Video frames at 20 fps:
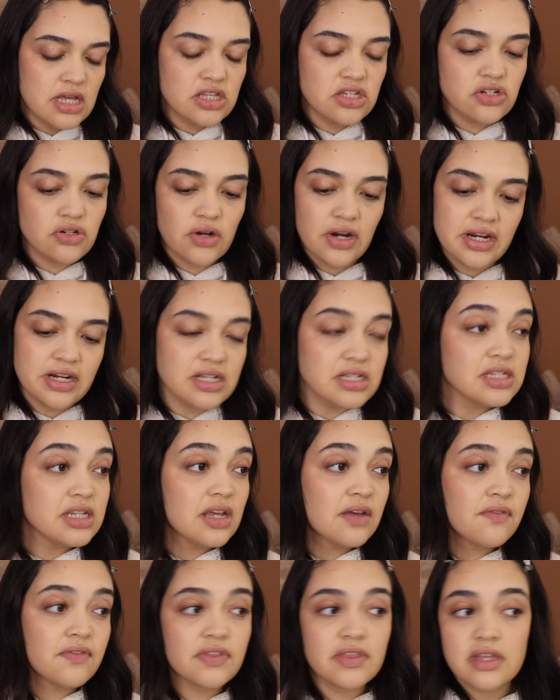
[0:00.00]
and try to
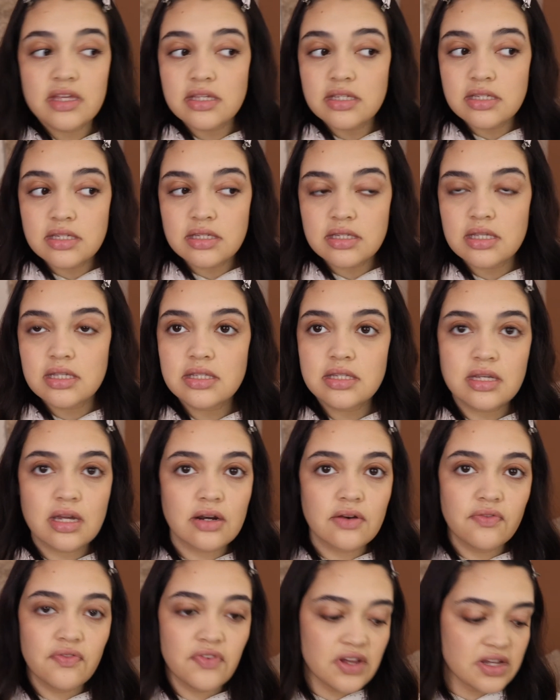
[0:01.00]
see if this is
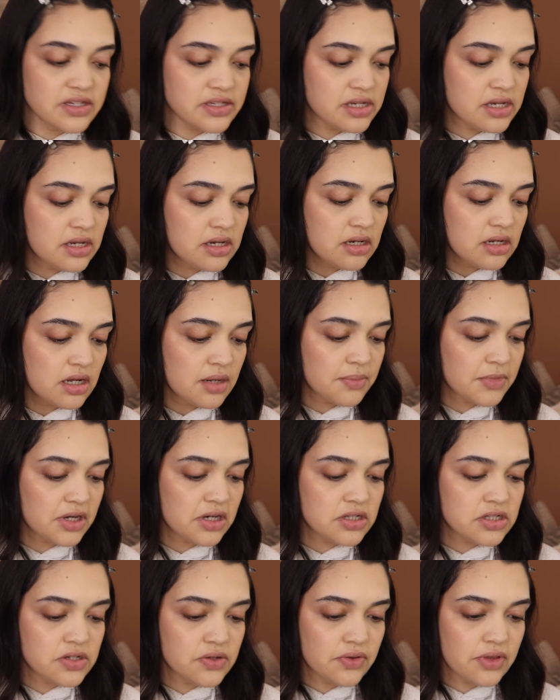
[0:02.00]
gonna fix it. I'm
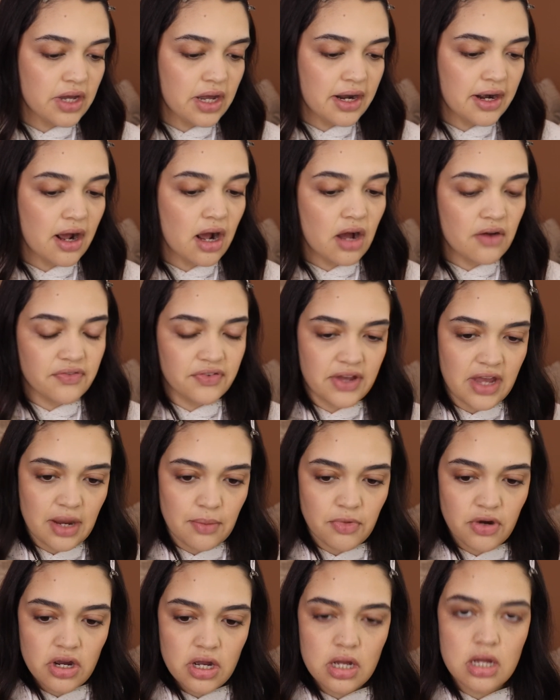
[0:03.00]
gonna do that off
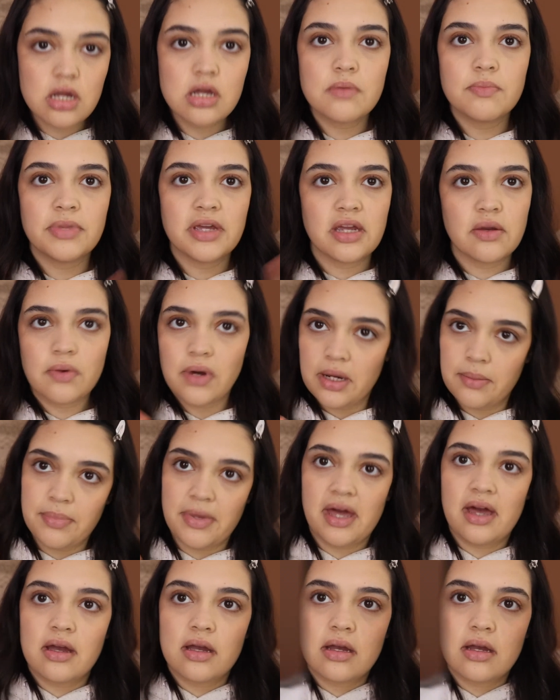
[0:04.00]
camera and be right back.